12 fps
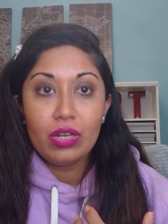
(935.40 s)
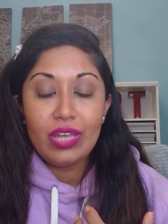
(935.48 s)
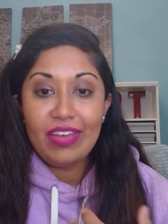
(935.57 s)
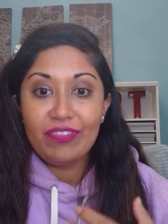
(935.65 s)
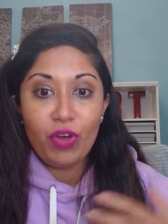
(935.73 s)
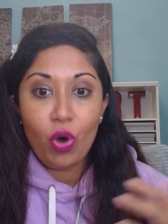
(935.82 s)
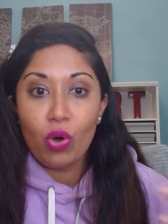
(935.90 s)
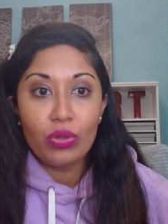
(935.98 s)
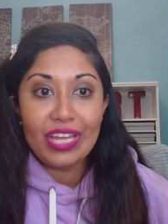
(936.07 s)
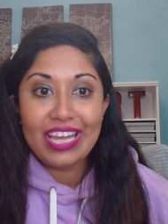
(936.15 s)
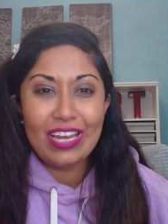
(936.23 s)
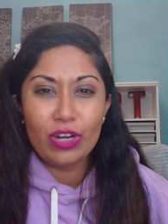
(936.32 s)
if all
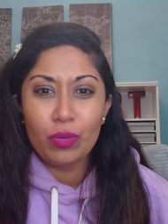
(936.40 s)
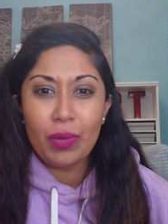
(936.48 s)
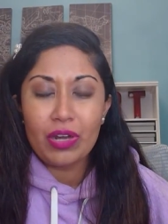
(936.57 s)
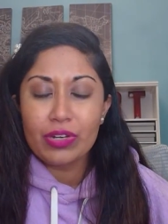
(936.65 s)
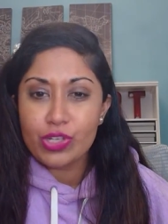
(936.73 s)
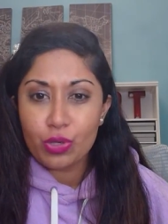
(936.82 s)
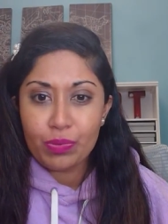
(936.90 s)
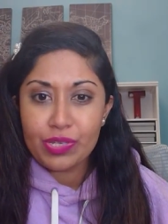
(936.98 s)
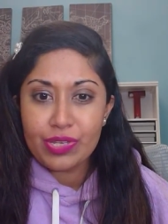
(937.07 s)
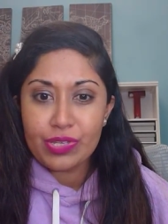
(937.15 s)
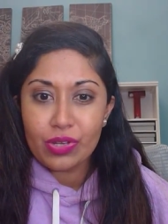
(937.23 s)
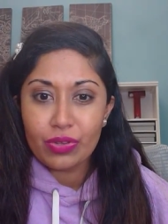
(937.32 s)
they hear about is your
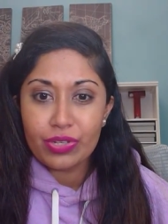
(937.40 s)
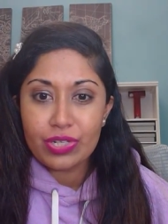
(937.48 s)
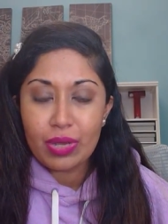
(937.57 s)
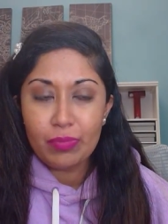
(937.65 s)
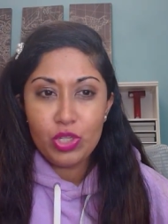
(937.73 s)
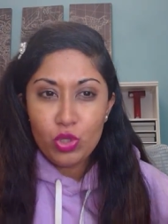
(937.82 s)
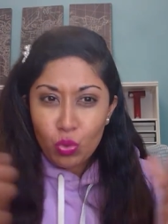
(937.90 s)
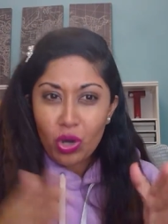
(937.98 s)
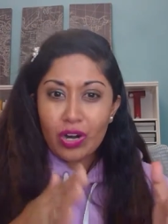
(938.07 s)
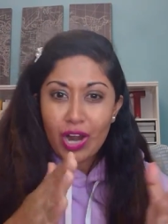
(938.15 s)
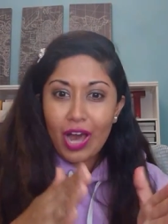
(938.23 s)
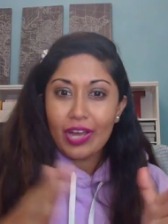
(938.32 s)
business all the time. You
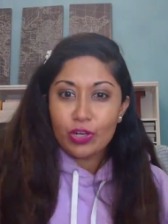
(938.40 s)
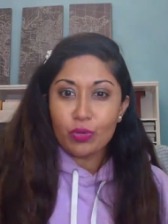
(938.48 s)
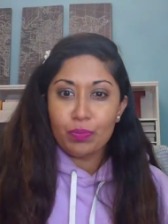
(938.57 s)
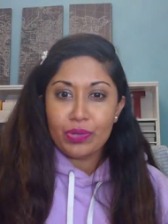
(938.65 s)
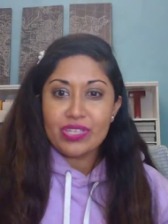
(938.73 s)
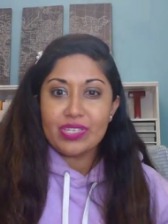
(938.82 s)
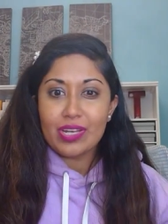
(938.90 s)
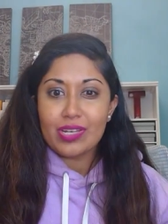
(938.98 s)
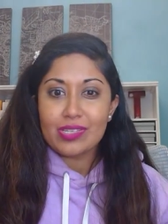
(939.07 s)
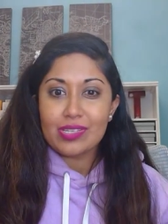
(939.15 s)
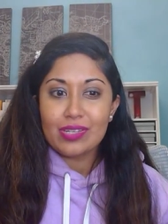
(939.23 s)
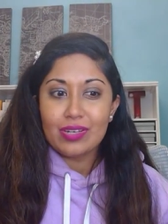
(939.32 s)
are not your
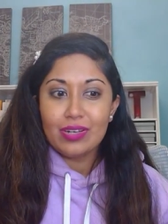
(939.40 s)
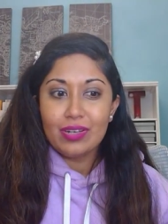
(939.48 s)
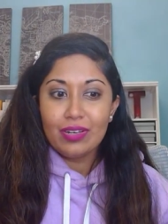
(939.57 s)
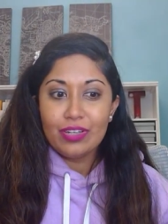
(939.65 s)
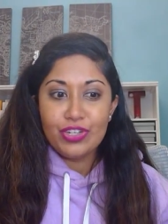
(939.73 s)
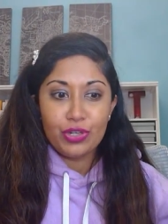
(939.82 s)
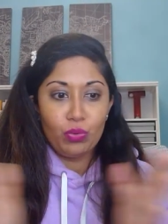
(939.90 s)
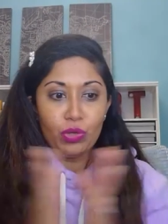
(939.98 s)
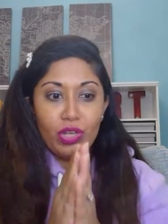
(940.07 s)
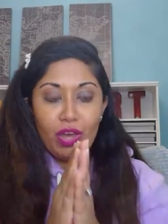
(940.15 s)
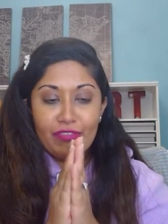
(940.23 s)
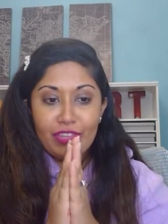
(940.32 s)
business. Jill will
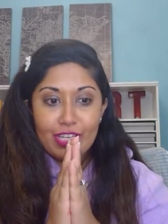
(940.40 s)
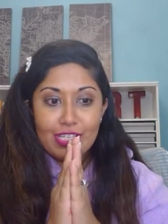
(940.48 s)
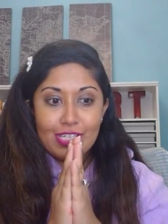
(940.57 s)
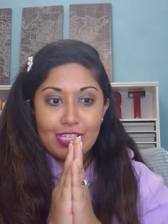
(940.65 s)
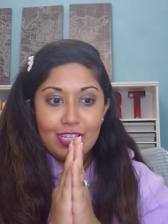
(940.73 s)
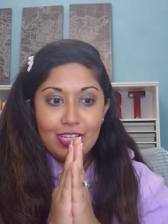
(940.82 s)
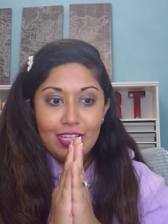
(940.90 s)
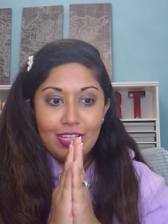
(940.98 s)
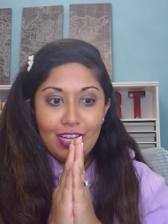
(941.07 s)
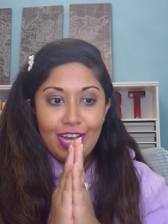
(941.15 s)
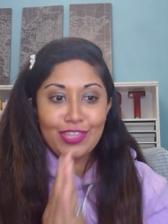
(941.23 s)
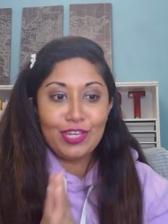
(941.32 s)
love this.
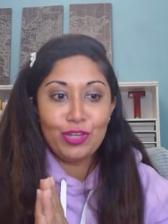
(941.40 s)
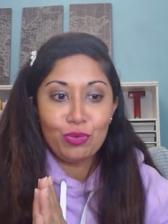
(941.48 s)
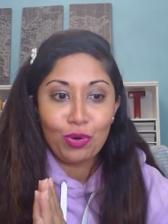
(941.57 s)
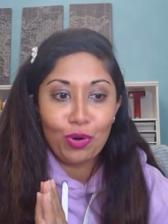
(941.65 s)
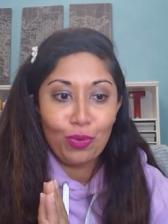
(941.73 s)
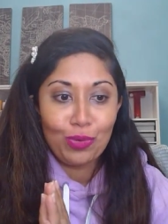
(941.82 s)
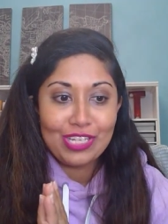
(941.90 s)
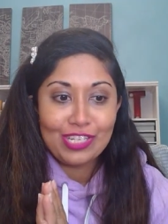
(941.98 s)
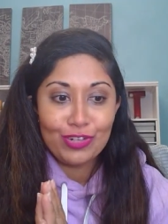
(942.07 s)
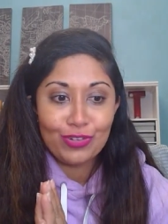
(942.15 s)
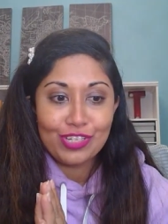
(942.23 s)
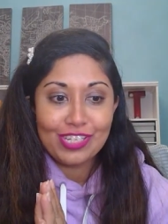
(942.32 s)
I think you are always
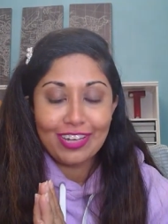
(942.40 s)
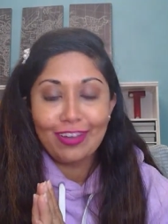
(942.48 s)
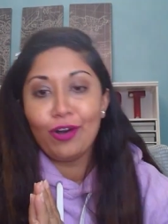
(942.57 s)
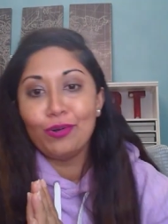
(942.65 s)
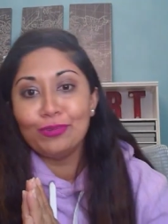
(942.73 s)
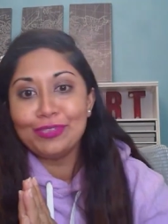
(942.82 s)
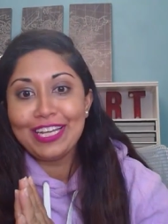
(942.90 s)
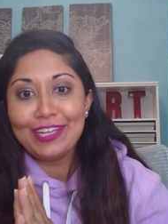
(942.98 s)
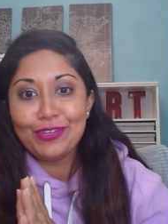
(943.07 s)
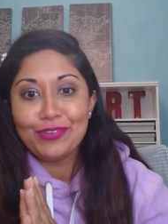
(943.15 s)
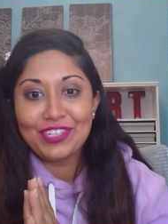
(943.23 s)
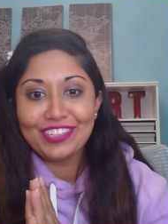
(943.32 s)
interesting. Oh,
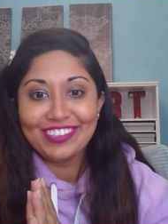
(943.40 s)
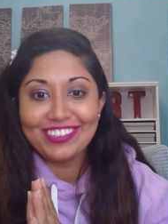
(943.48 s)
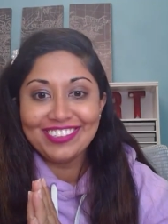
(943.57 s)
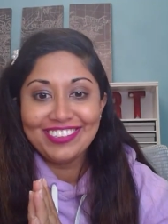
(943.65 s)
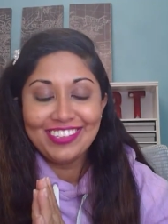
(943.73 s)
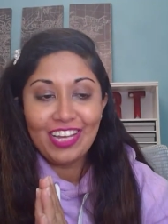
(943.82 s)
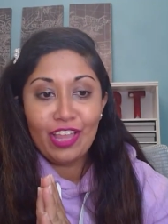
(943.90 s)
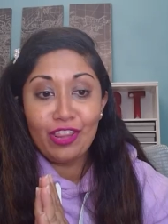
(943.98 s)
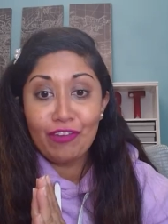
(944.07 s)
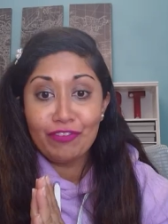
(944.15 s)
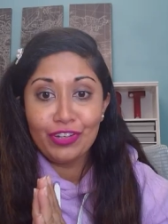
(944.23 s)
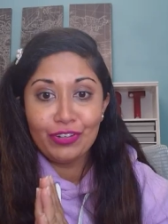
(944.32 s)
thank you, Jill. I
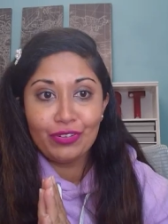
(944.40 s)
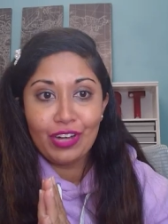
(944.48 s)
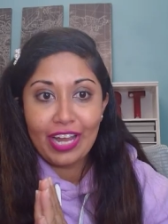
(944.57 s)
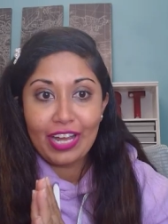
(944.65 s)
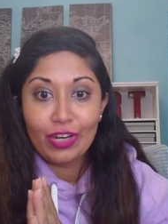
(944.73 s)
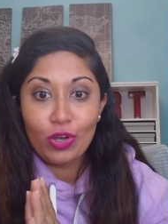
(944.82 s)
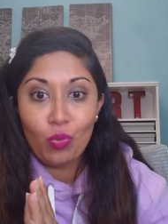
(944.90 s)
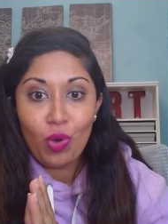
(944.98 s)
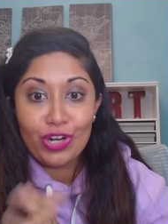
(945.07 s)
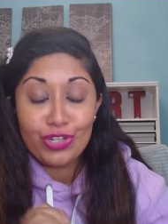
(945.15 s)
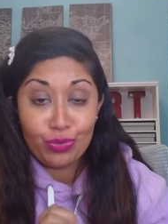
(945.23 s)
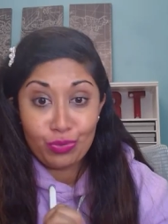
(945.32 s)
love you. I got to go
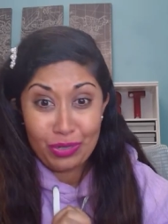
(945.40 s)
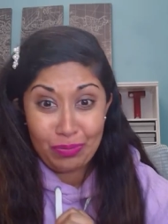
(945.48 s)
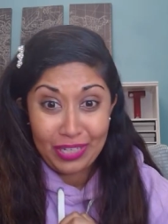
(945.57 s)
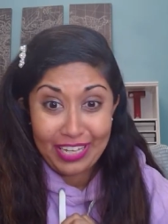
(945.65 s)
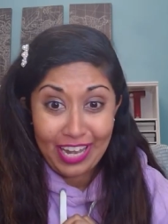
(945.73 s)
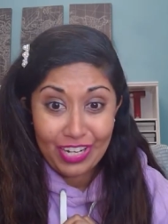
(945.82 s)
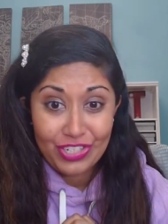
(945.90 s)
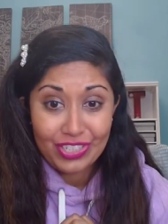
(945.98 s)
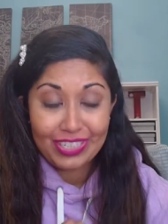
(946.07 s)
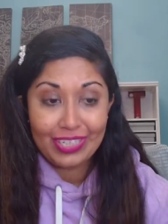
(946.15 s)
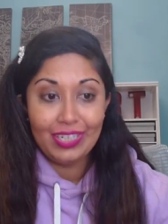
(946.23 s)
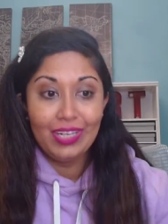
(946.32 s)
watch your replay,
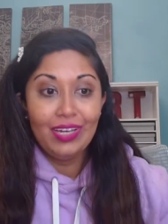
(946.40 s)
actually.